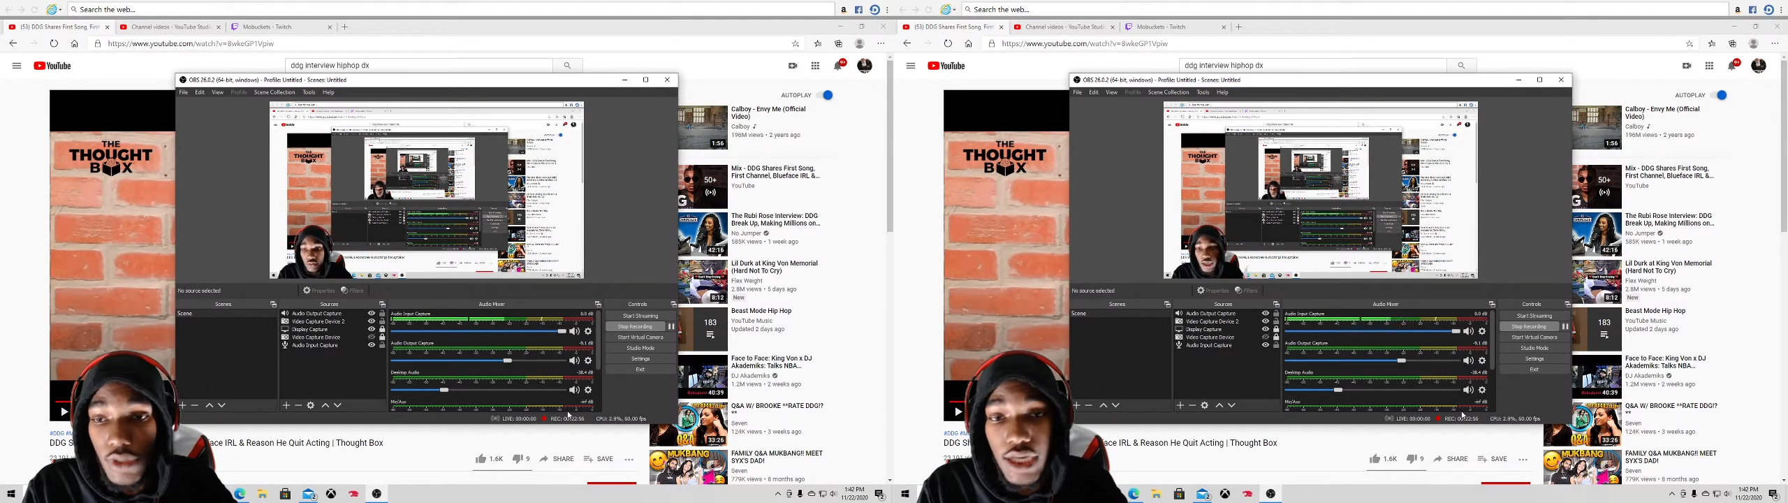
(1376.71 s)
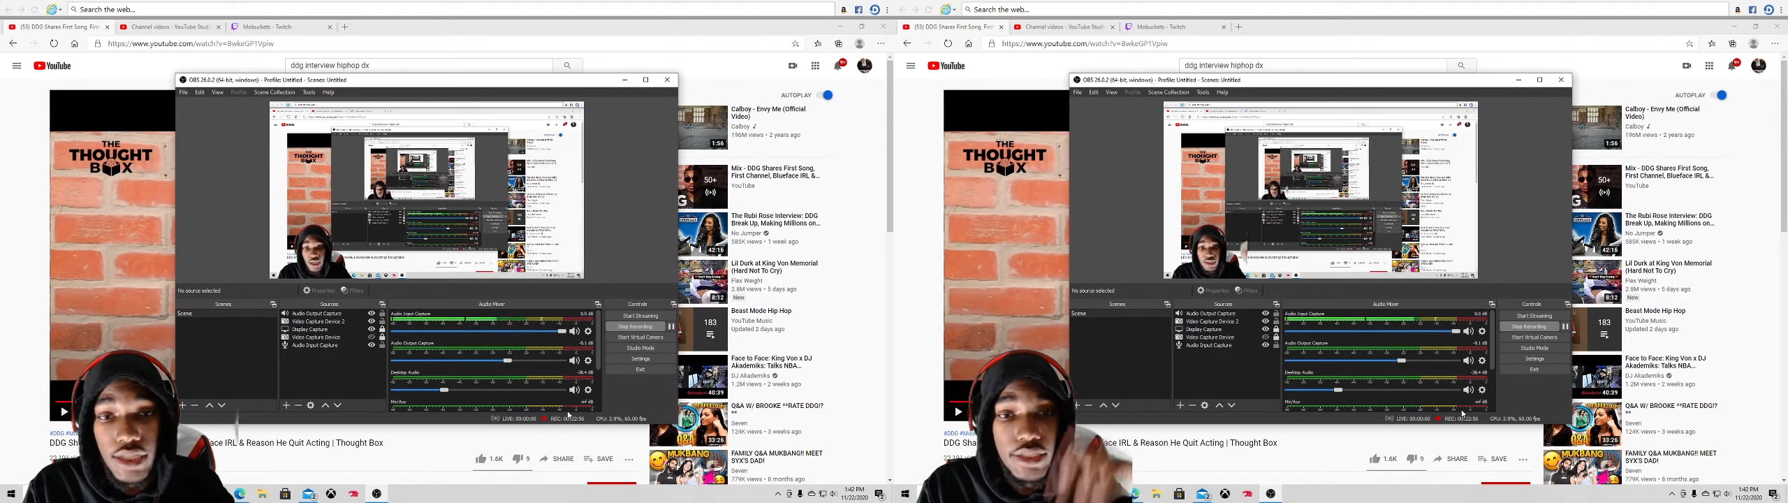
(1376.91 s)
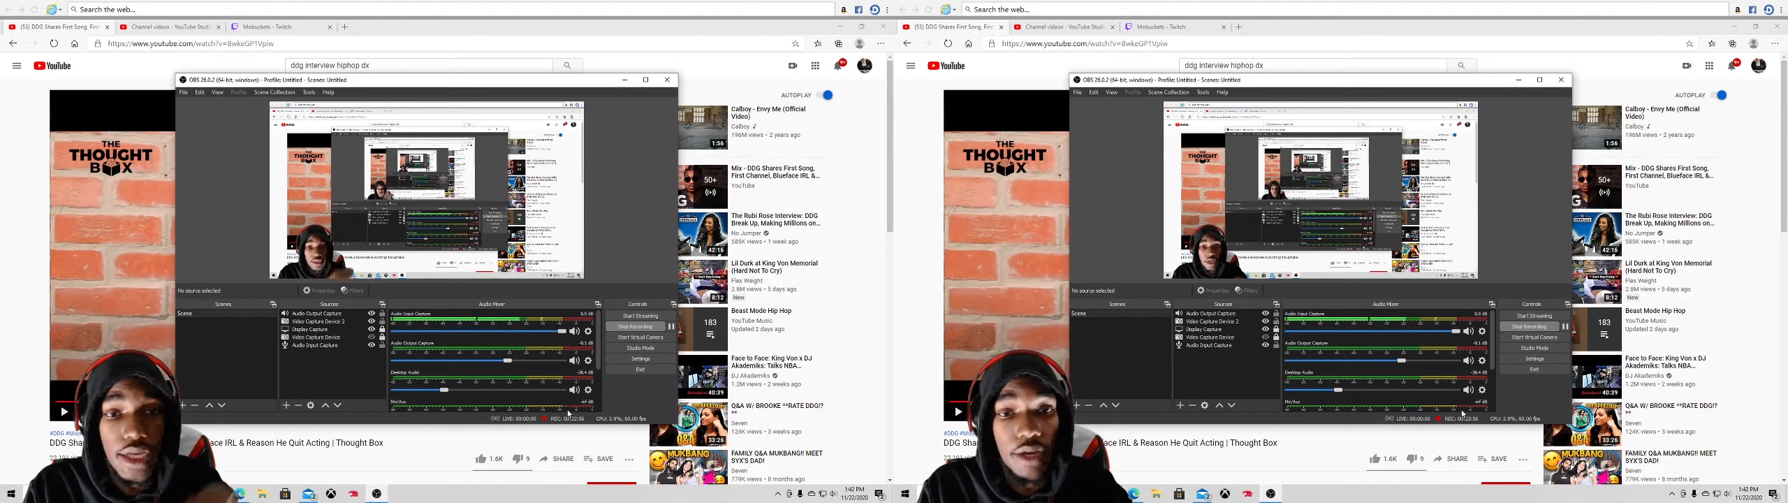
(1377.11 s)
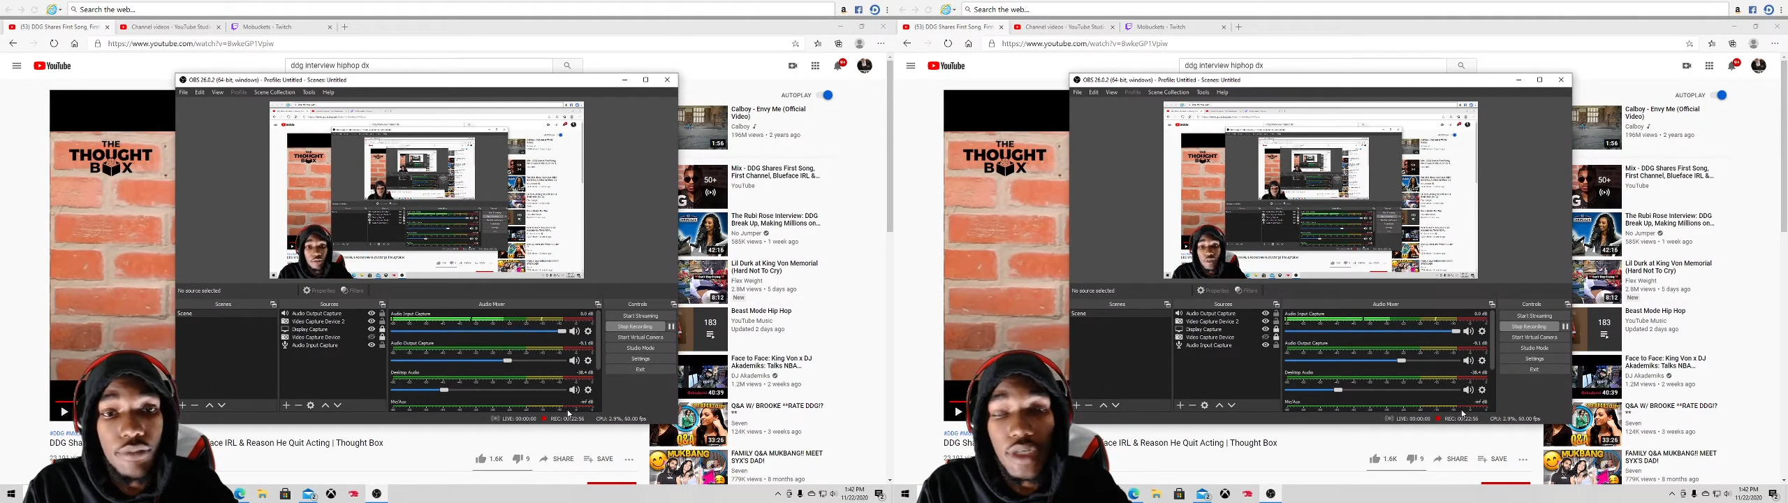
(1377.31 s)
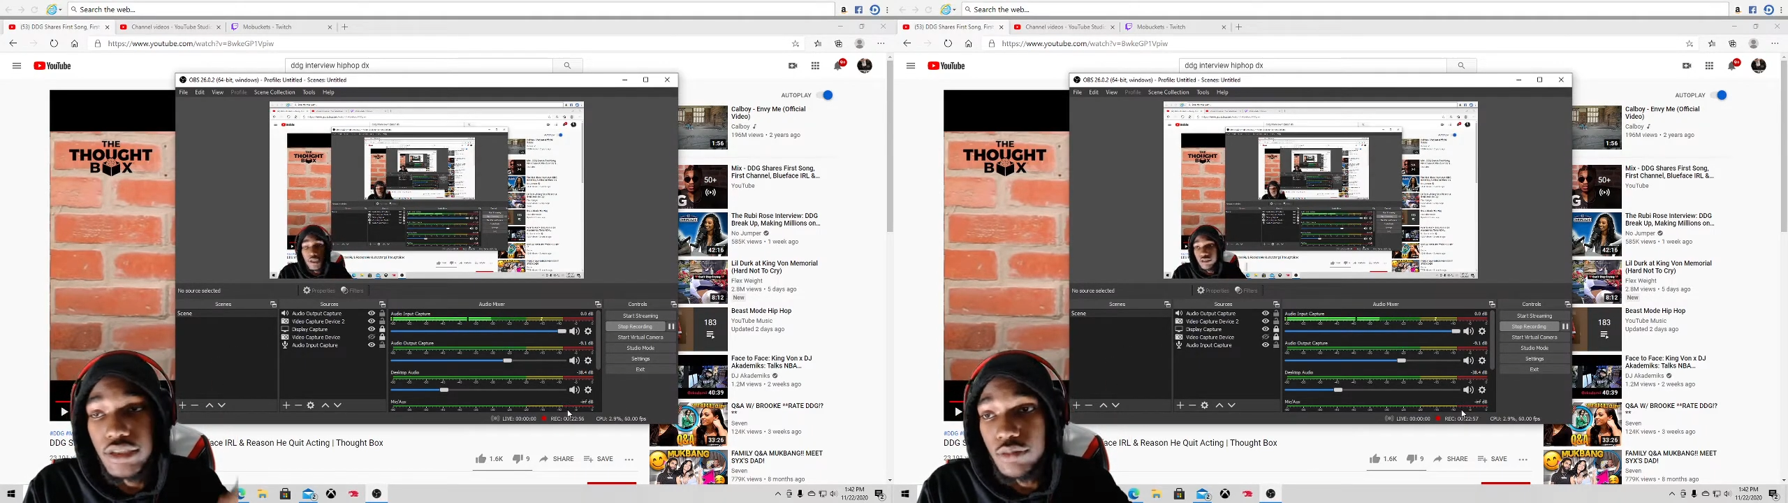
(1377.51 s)
I love y'all,
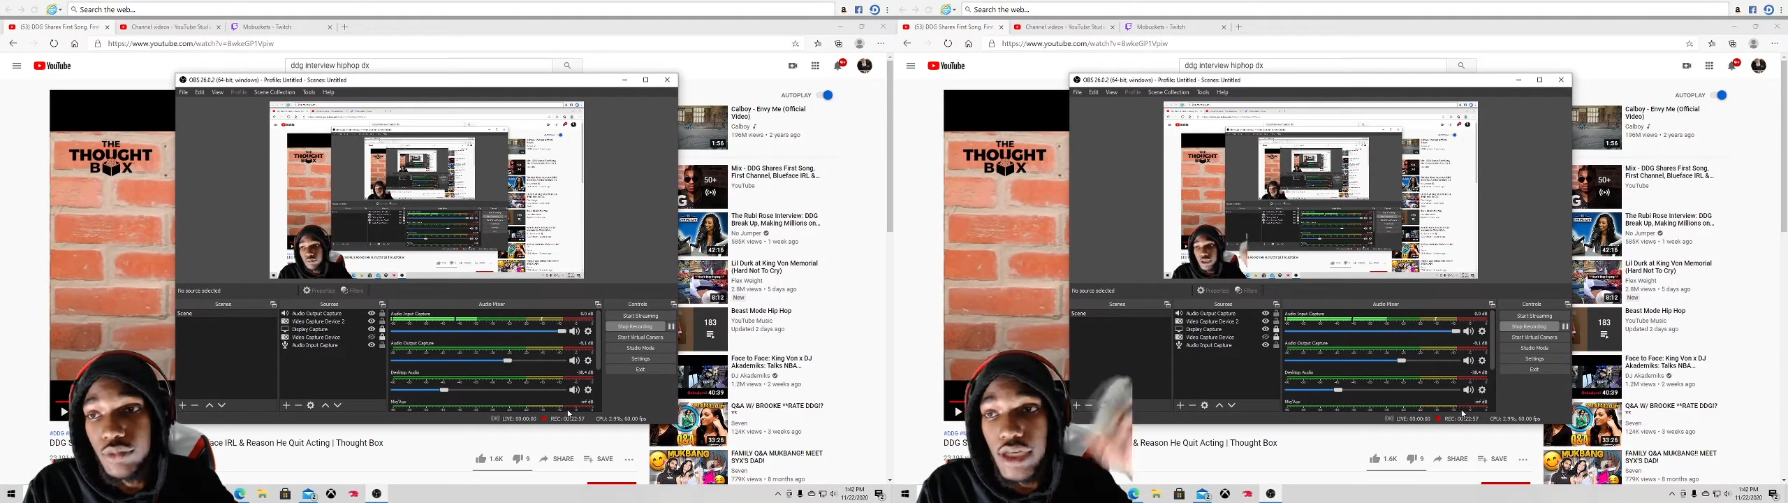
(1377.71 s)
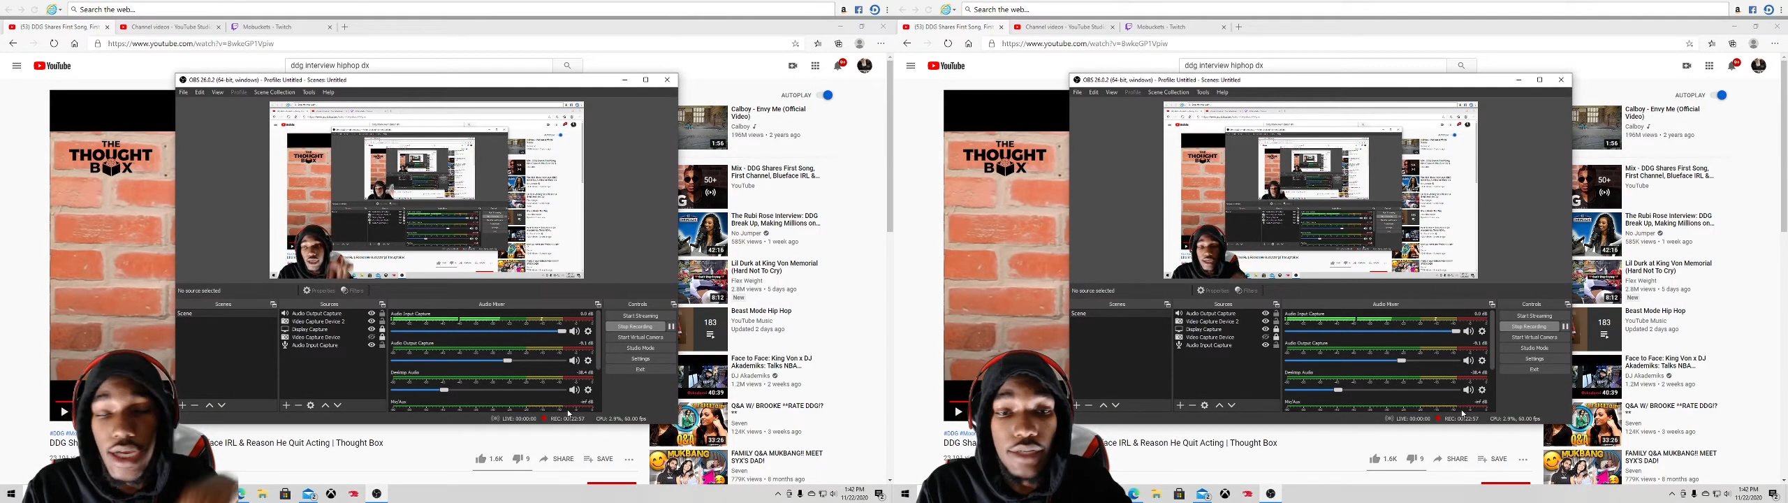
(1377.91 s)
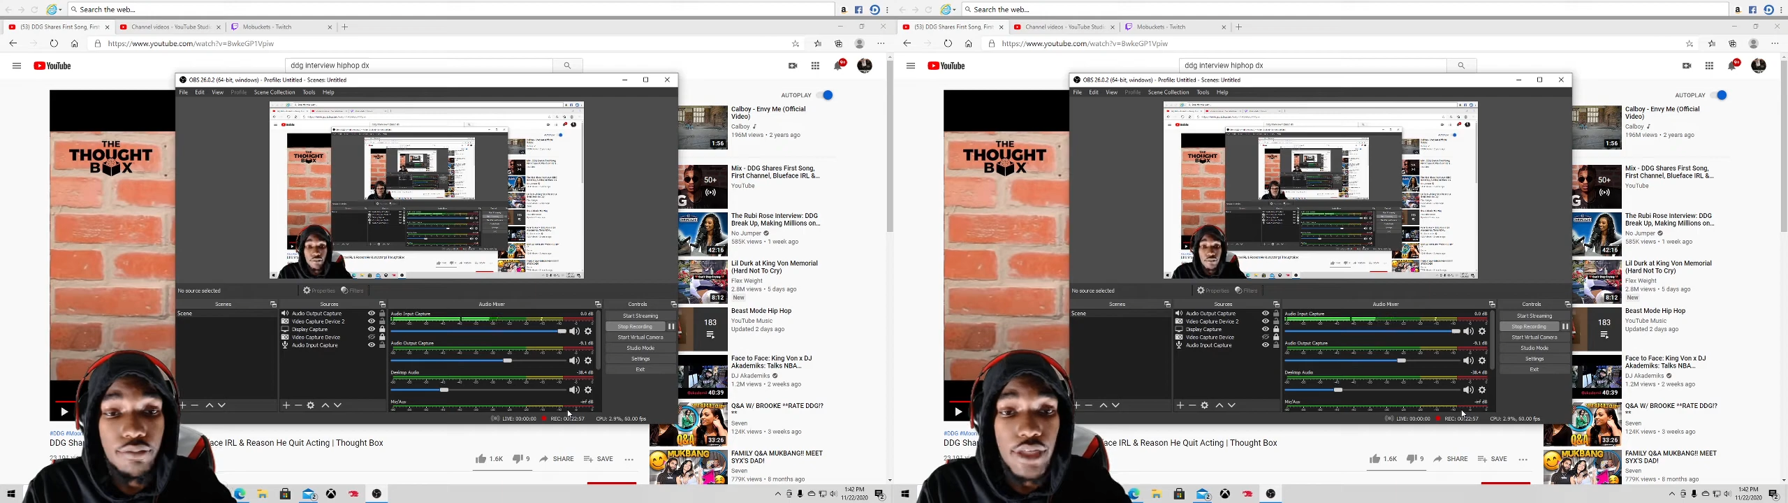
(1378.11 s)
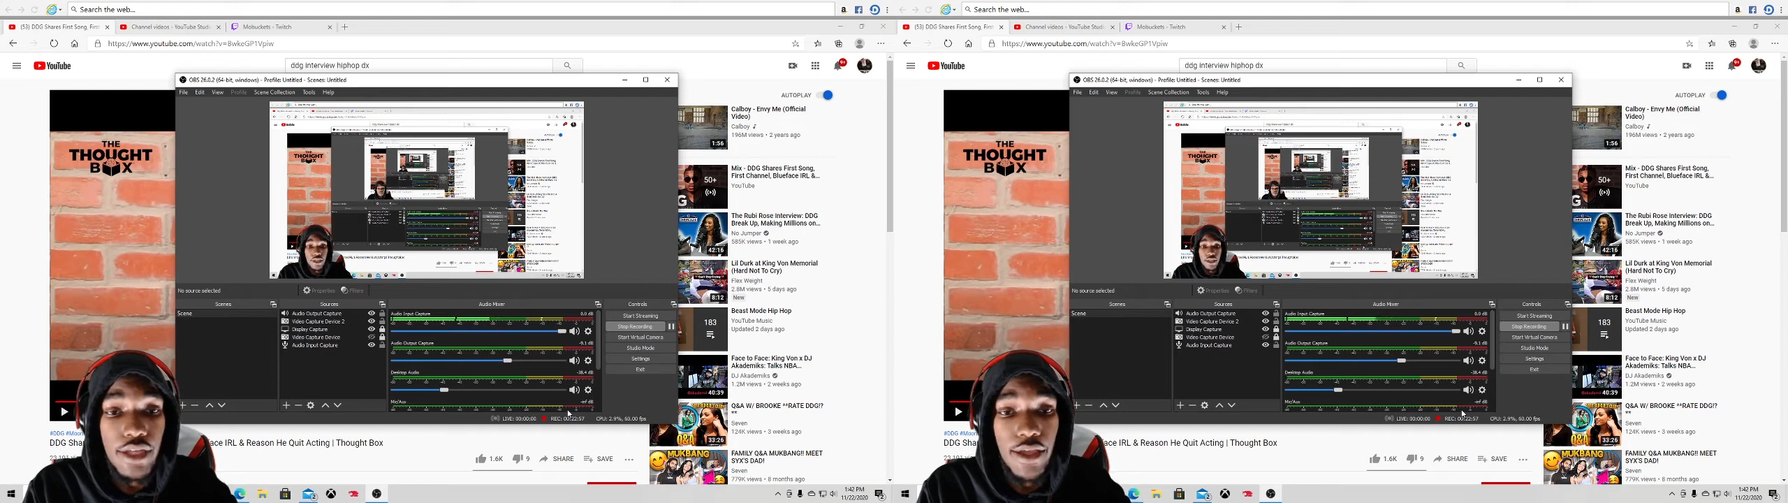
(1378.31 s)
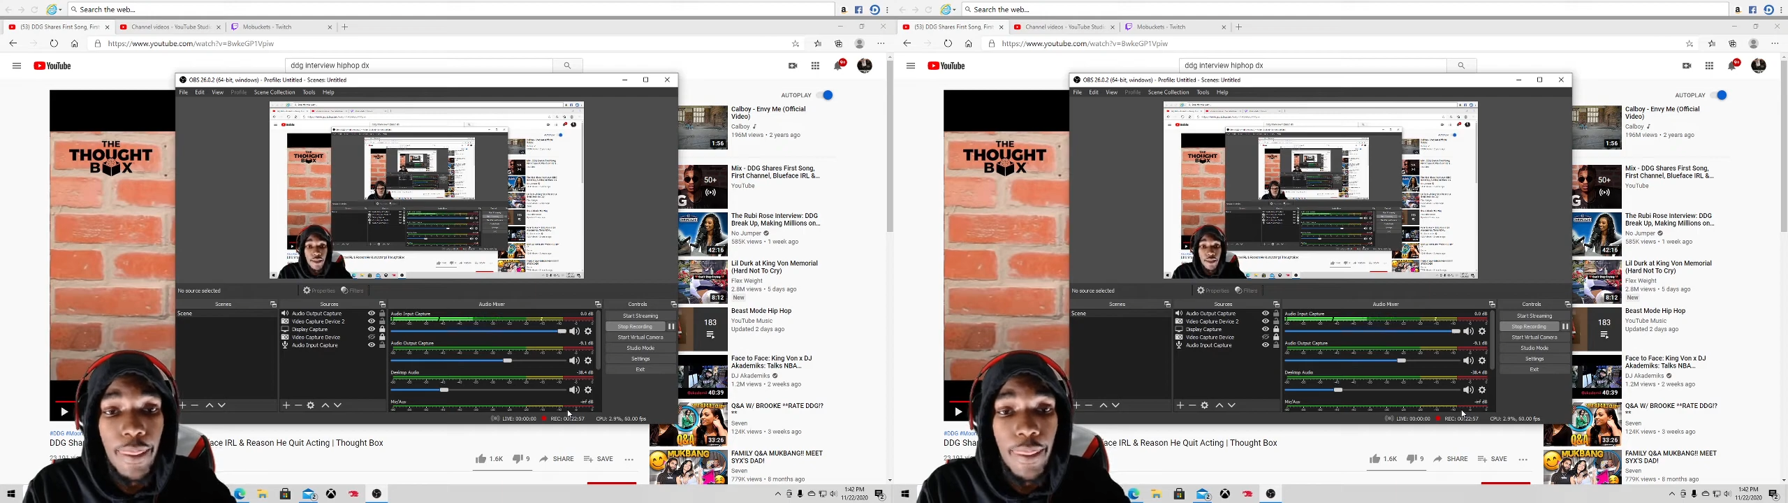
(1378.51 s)
man. It's your boy, I man.